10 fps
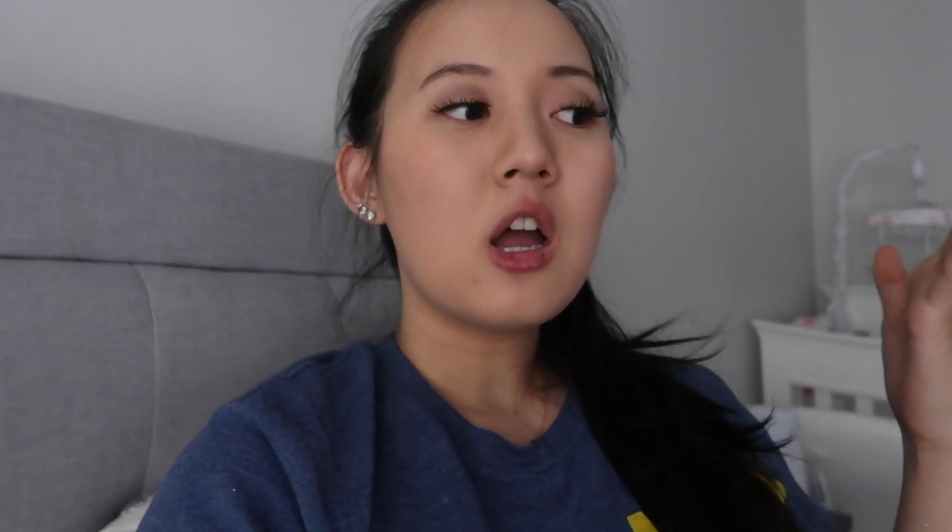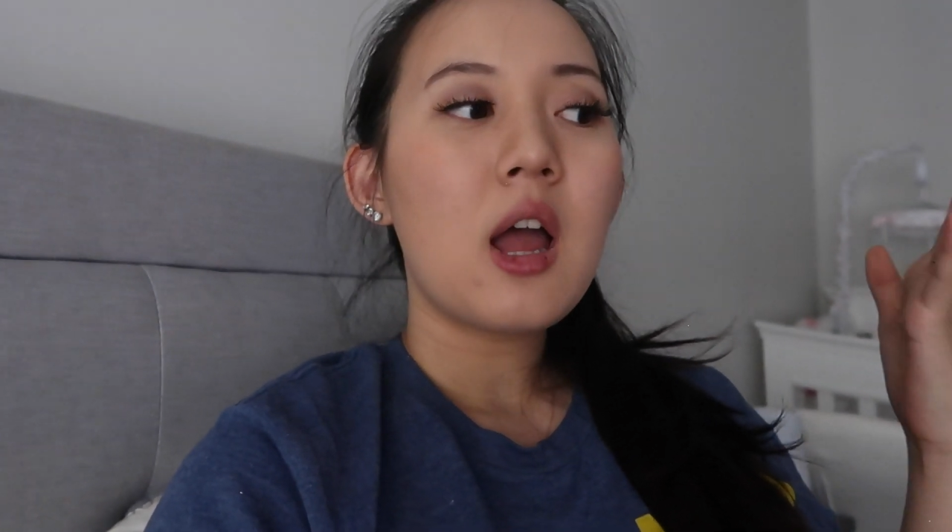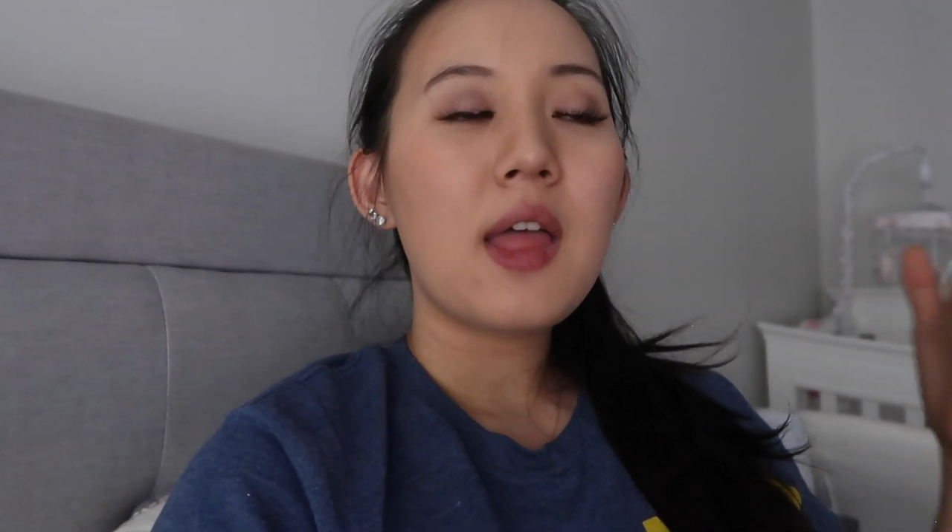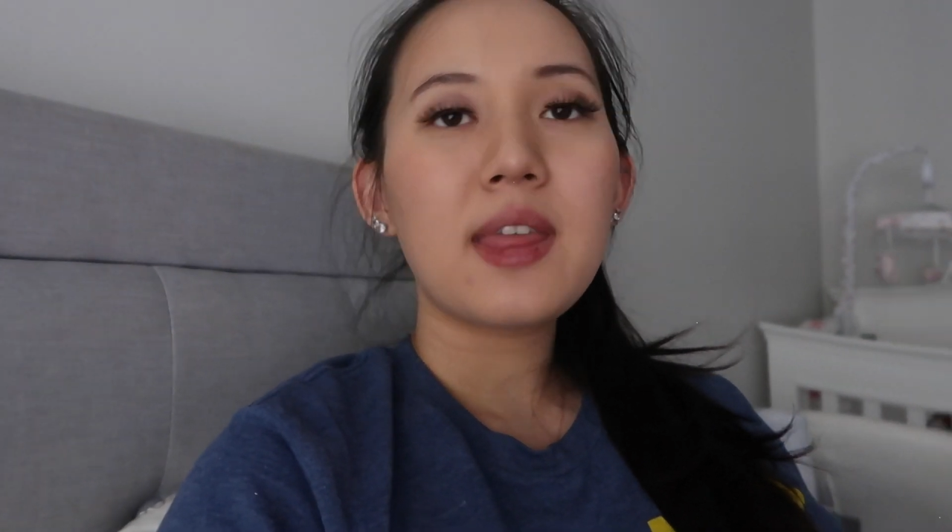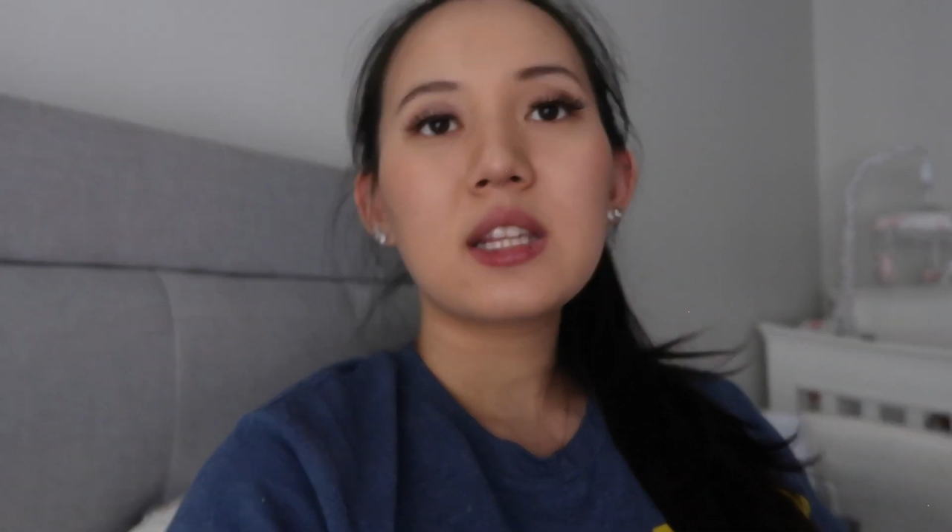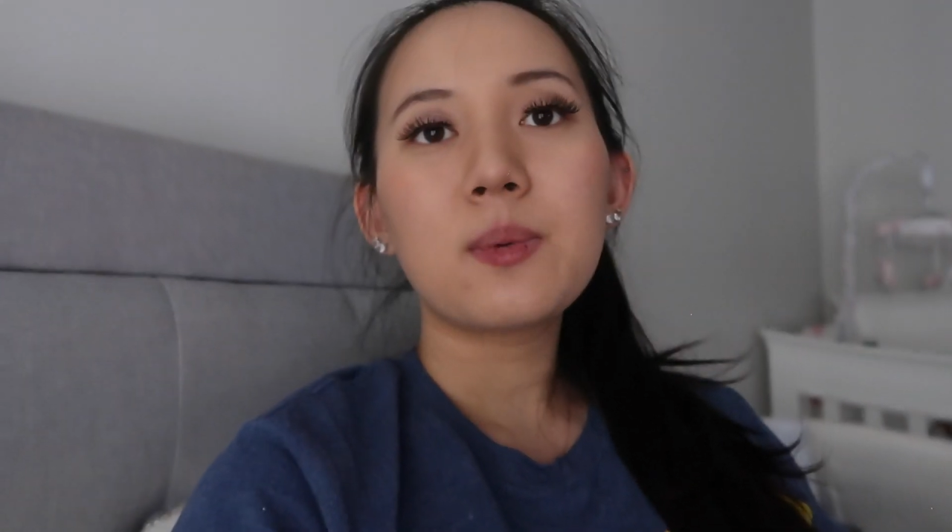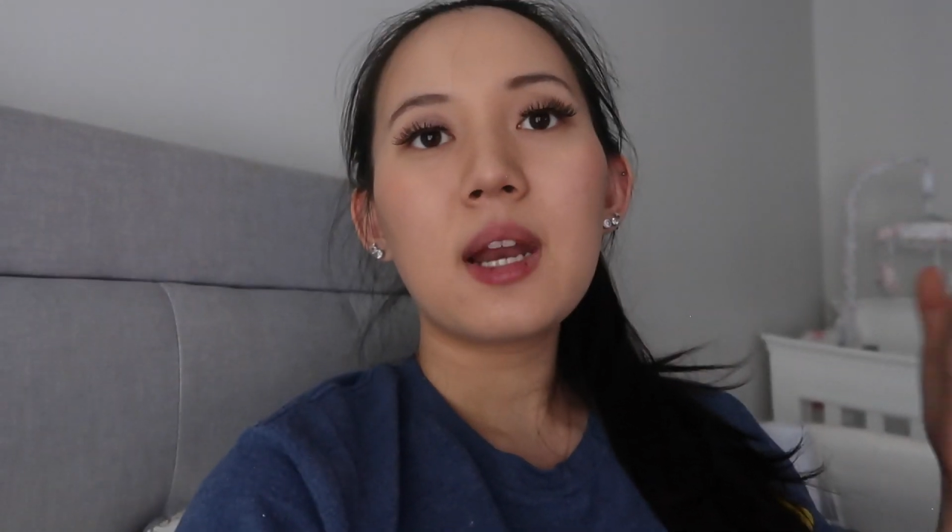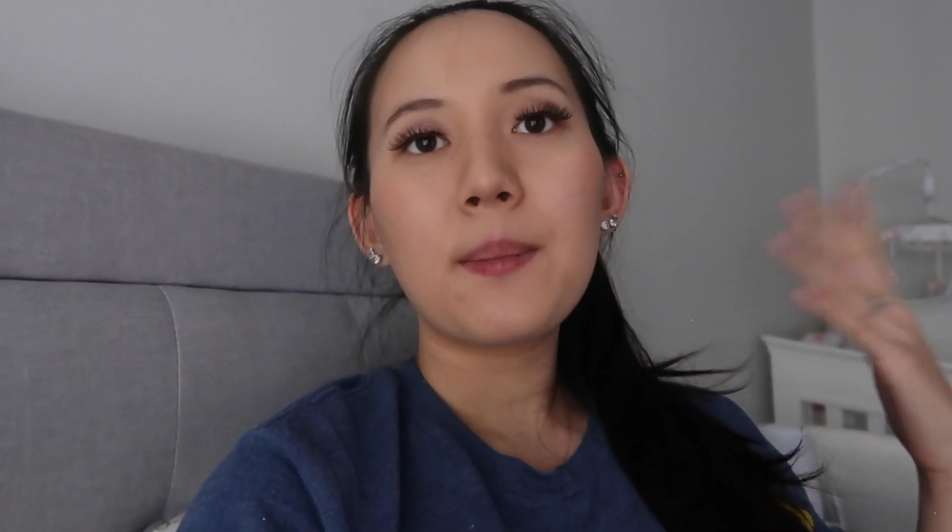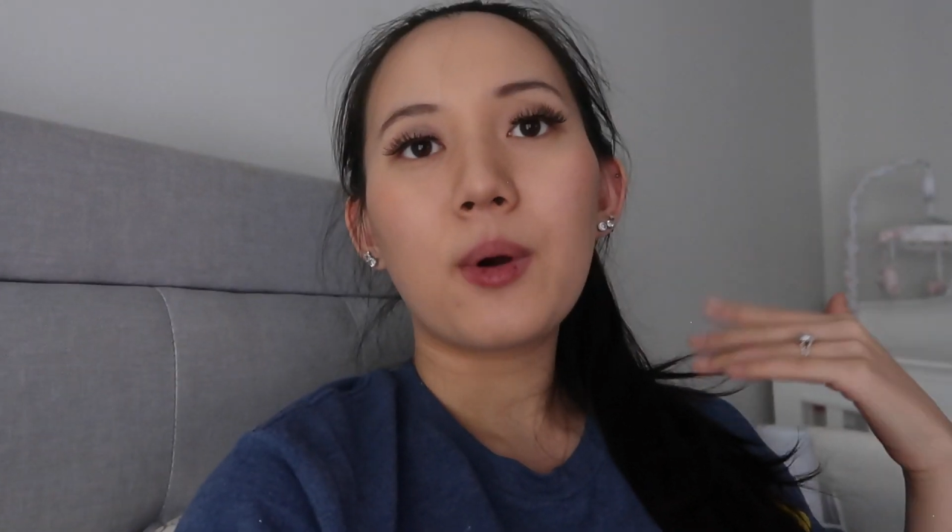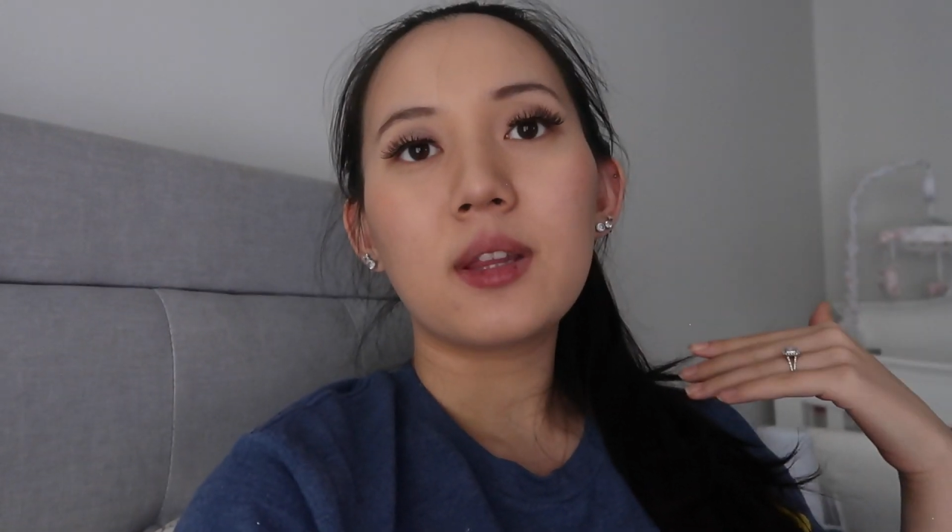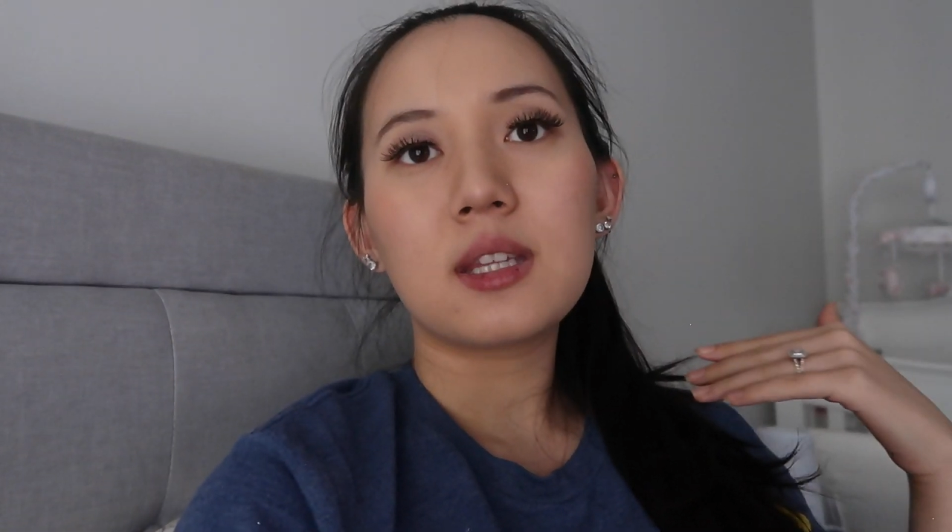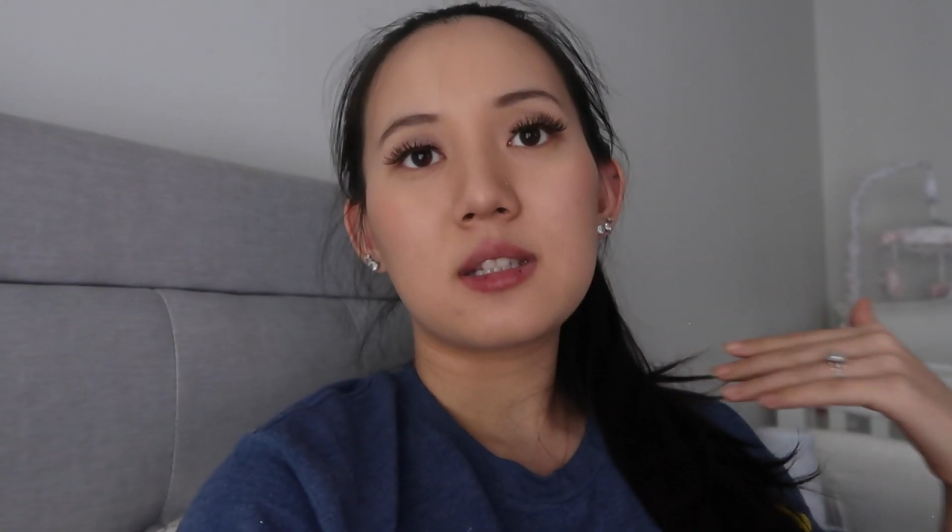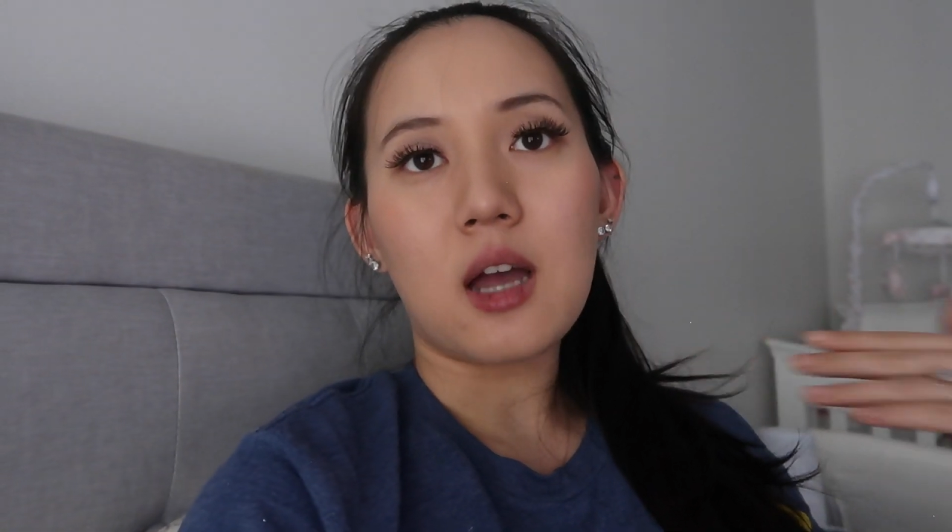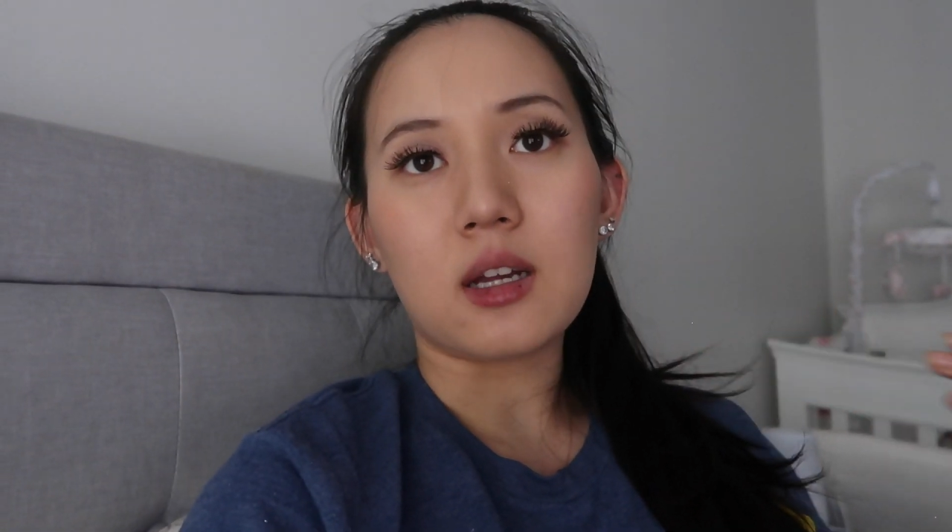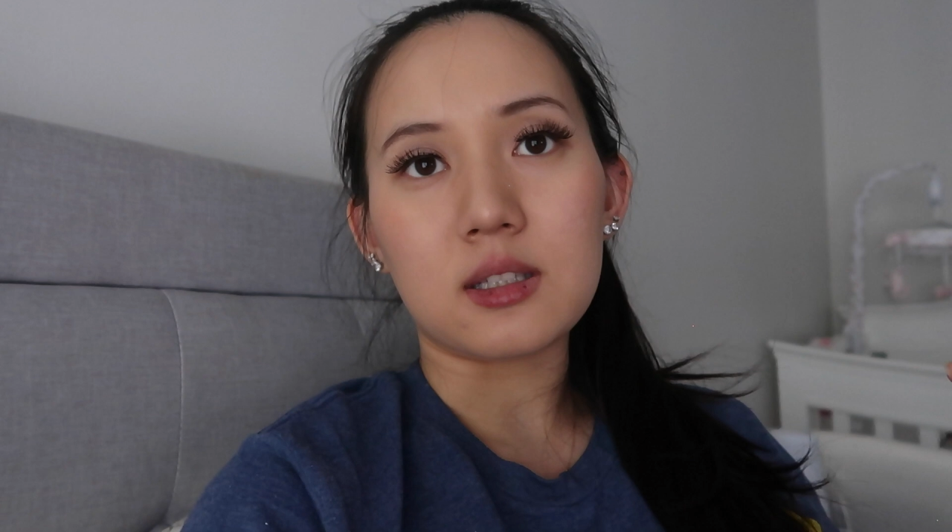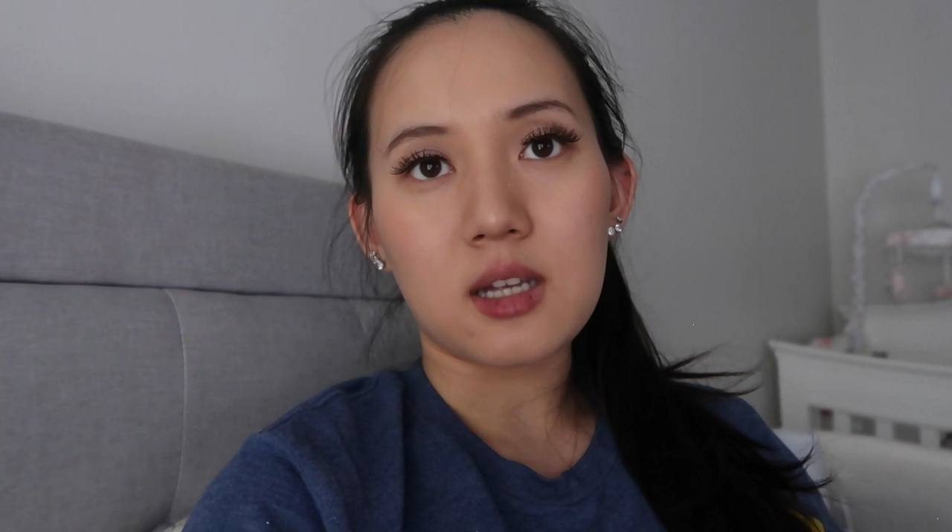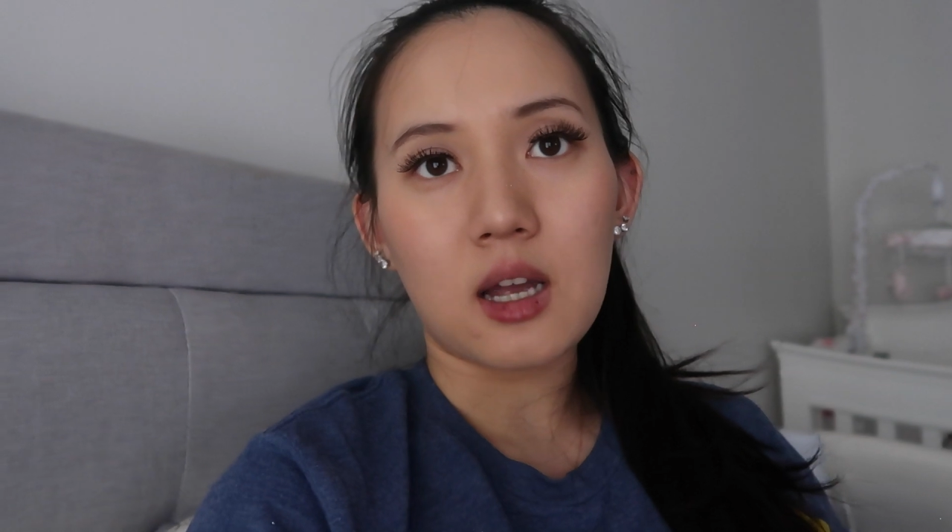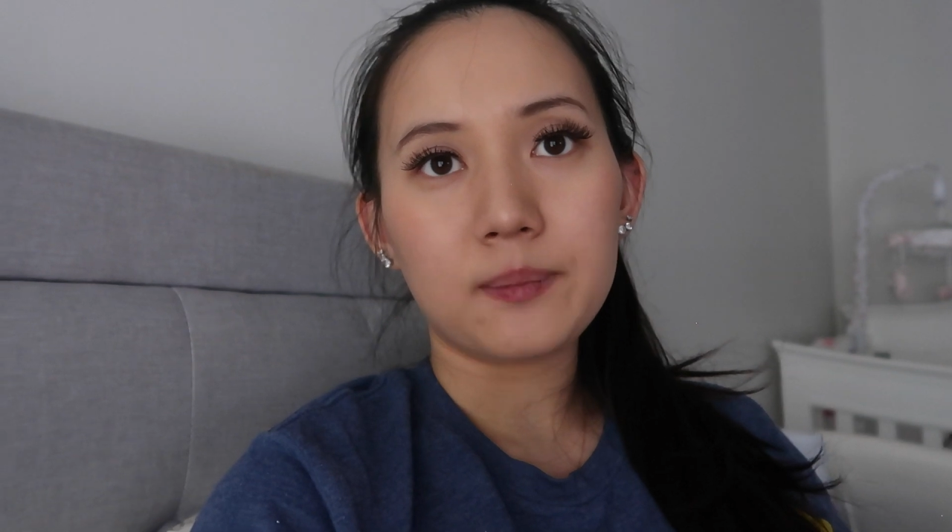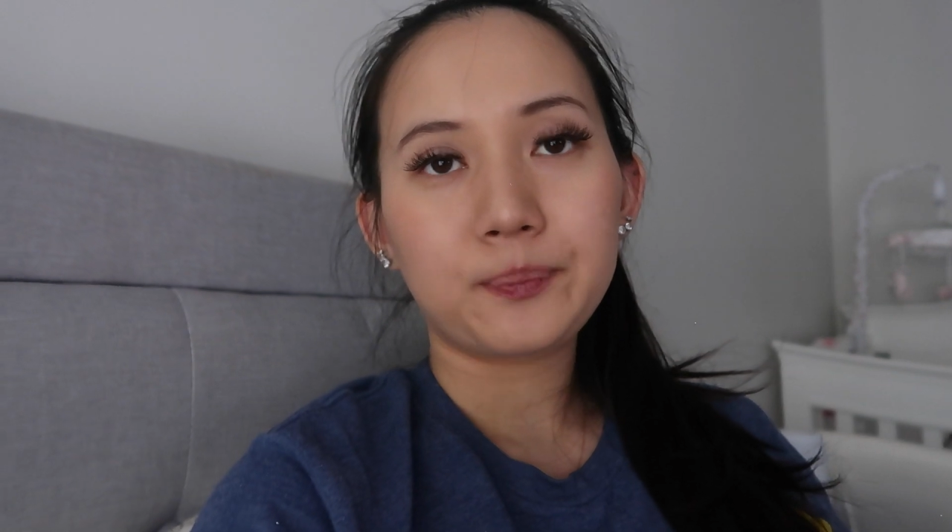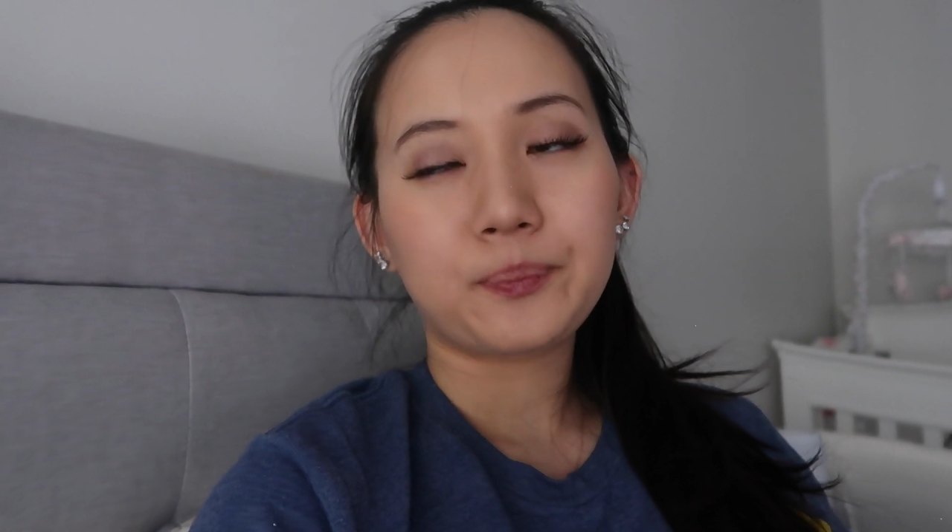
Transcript: And that's when I bought the DockATot.